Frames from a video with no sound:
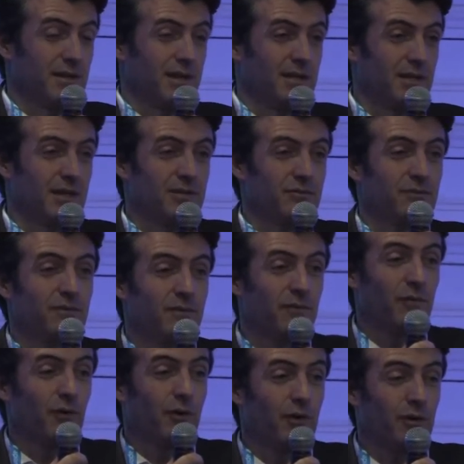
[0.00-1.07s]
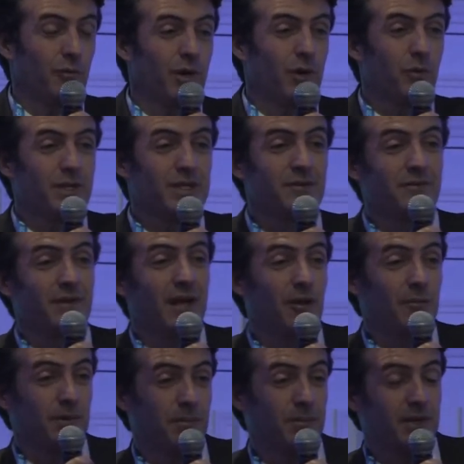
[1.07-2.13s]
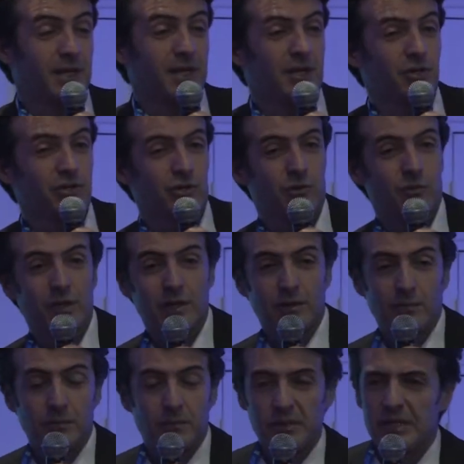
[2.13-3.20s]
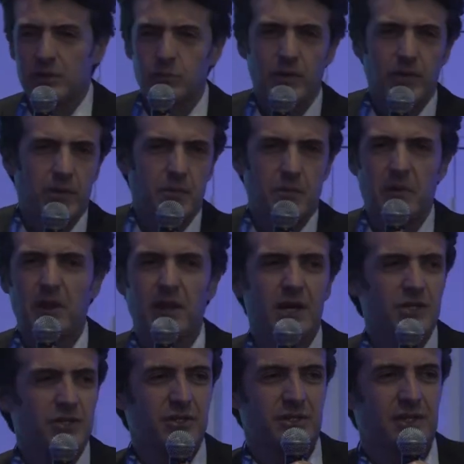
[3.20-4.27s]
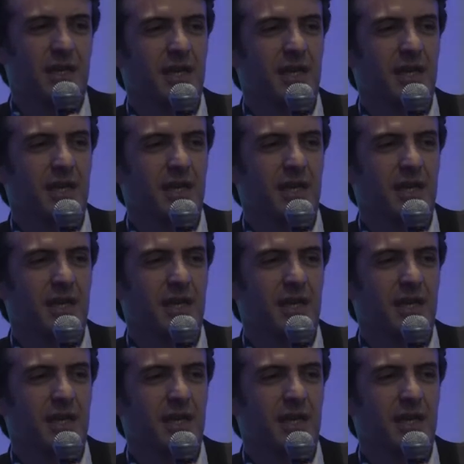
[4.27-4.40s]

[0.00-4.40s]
And as we've when we develop application, we compete with the largest